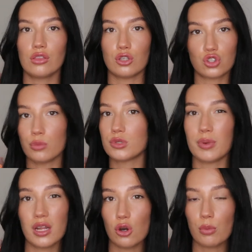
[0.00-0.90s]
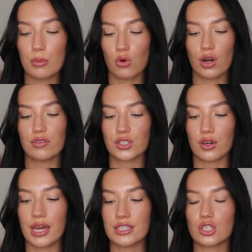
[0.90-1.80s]
the top to be a little bit more
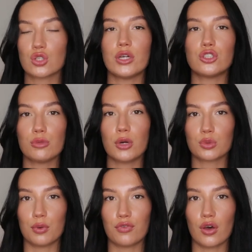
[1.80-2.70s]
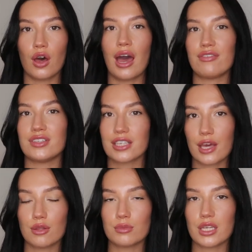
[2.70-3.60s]
oversized so I do much prefer having to
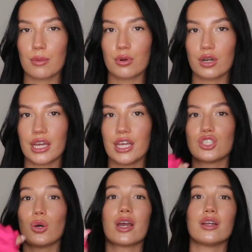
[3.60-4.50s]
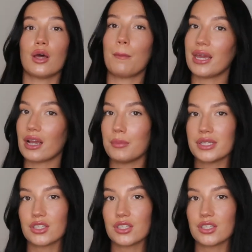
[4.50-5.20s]
get them separately so I can pick my